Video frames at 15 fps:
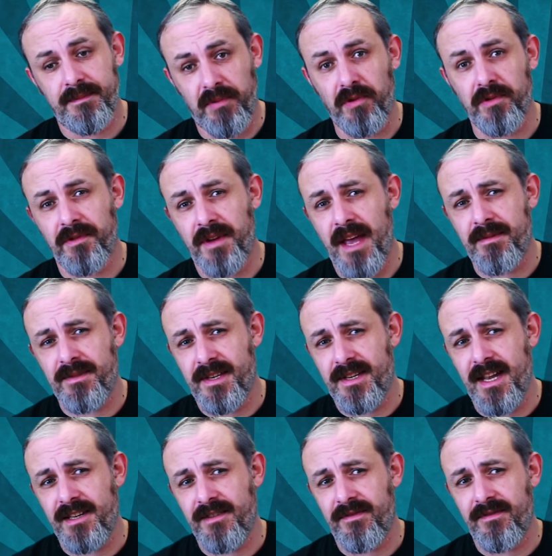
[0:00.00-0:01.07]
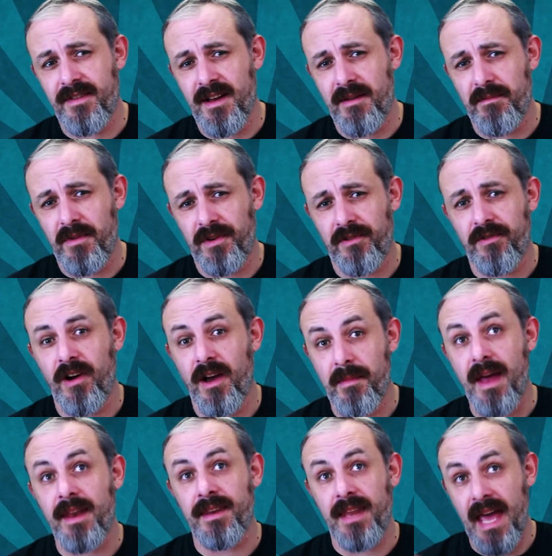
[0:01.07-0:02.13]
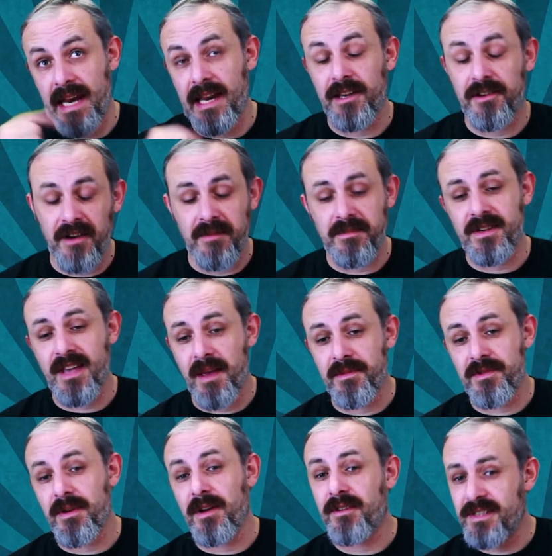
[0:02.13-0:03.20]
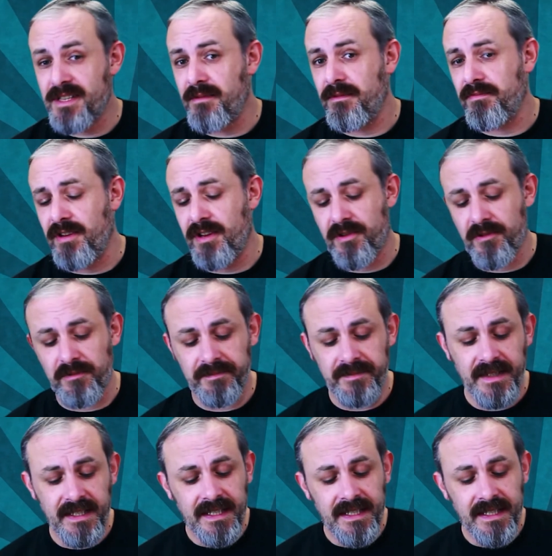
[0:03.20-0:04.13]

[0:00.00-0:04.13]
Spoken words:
Portal Games Detective, Modern Crime, and LA Crimes game as well, because they were pretty cool.